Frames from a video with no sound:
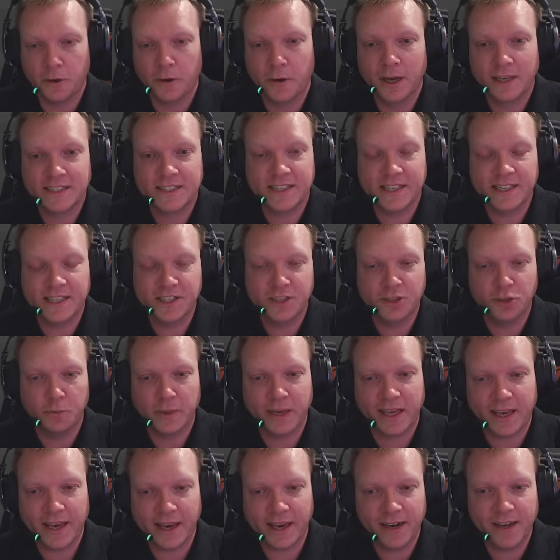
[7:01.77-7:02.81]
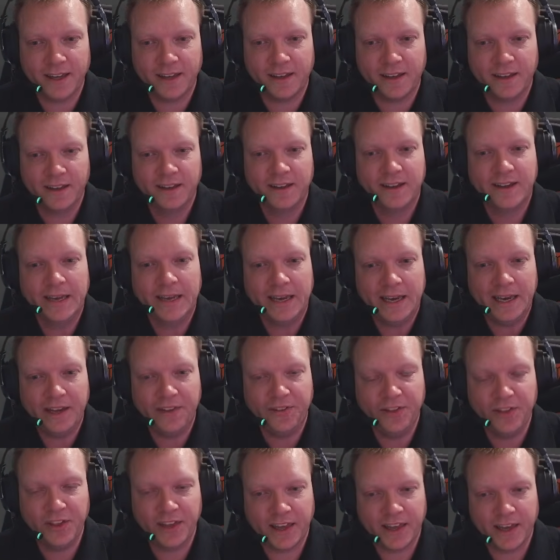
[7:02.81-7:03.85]
seasonal mechanic
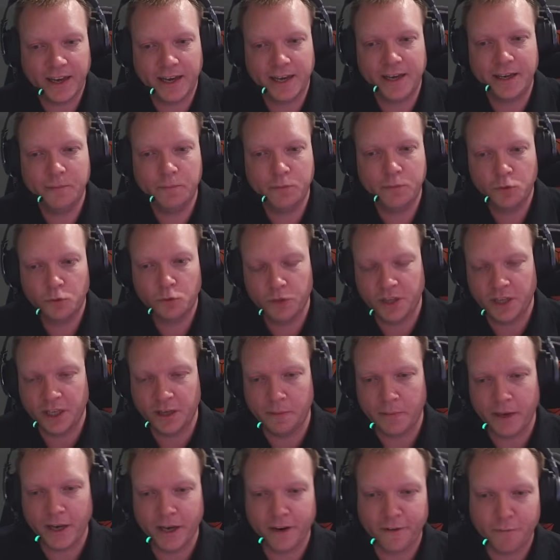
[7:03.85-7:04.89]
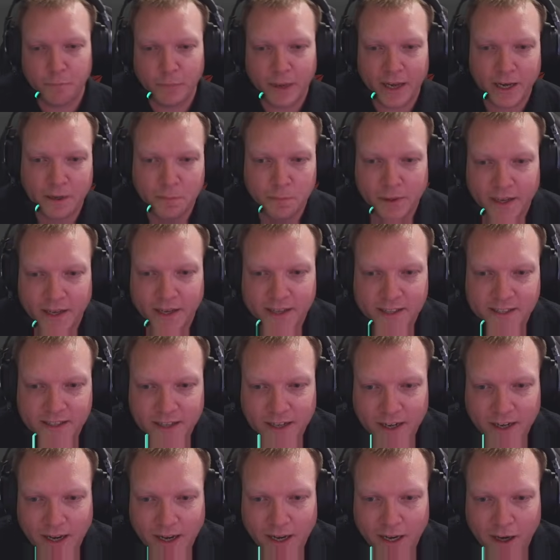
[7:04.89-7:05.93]
in the game with the amount of pack plans
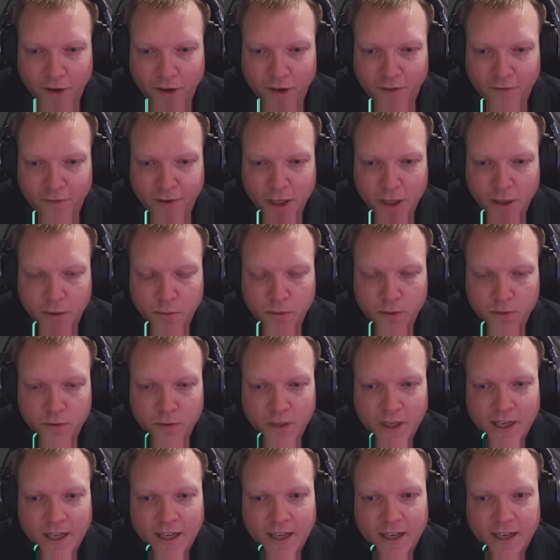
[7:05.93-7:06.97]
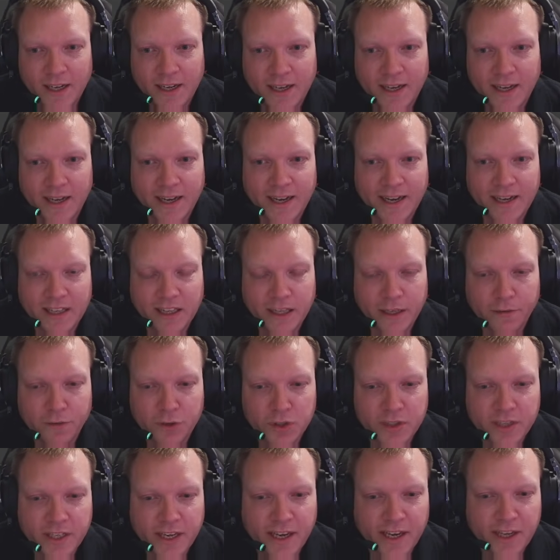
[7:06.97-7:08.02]
that are available. At level
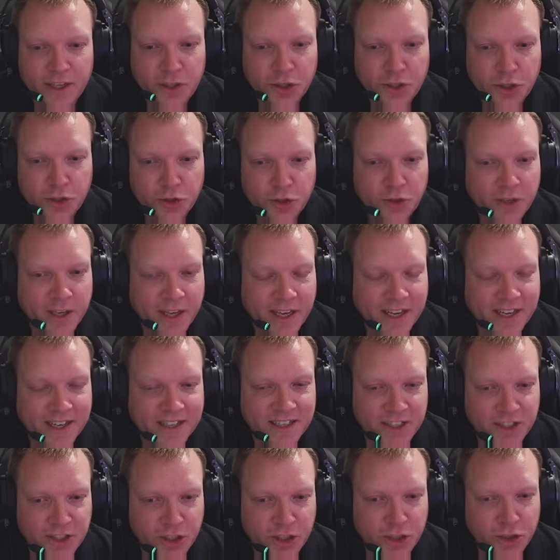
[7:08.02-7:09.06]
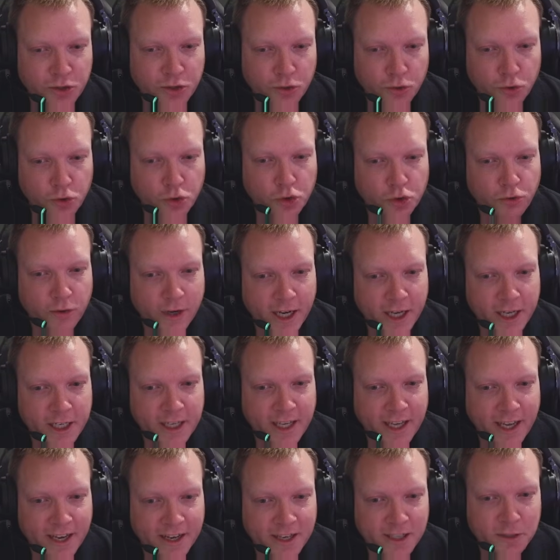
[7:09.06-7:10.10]
10, you do get an additional trade
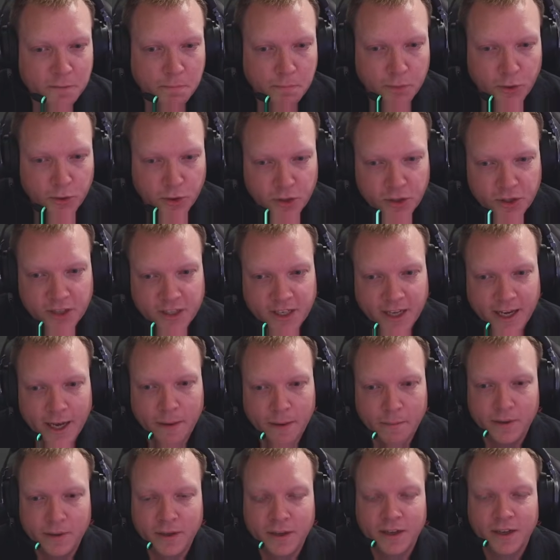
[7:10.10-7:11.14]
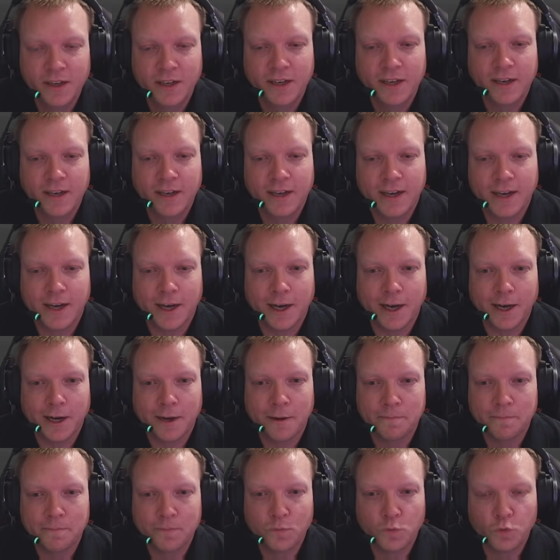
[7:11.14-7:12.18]
house booth tab,
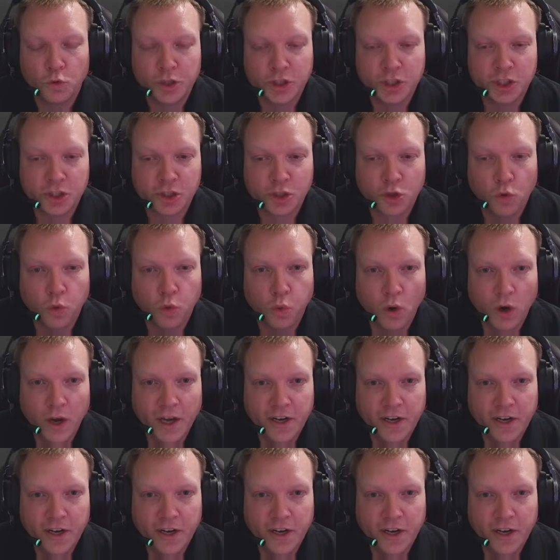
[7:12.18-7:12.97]
which is quite